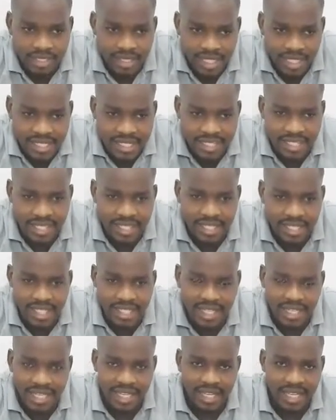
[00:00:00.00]
Testing
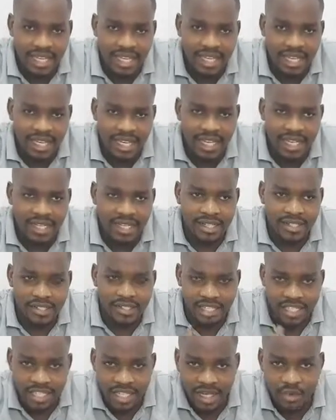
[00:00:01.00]

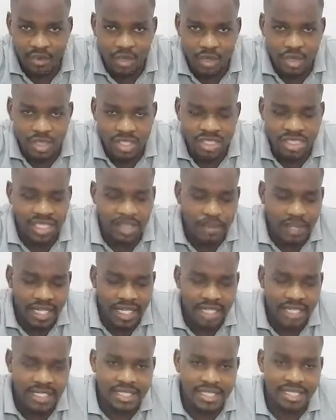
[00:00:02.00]
the tongue, we call it a
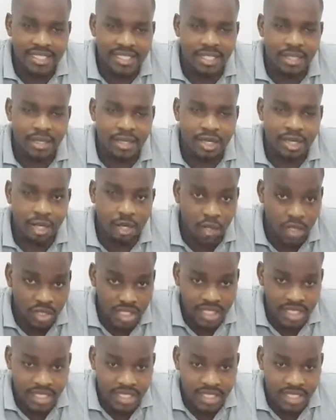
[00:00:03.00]
palate in our
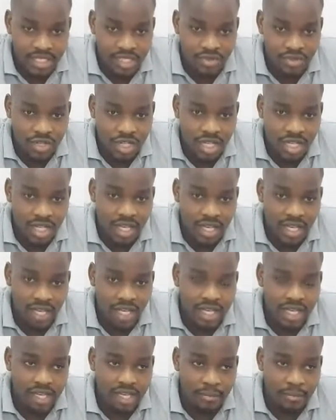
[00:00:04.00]
hotel industry,
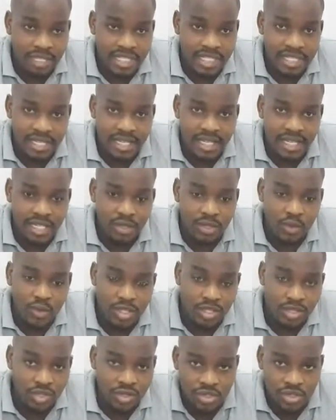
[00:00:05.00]
and basically
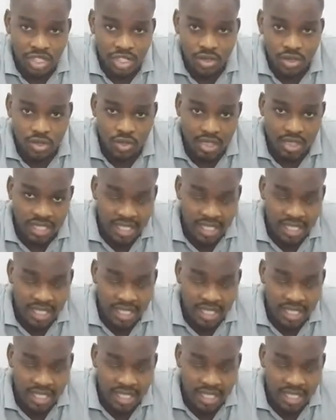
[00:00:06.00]
we use it to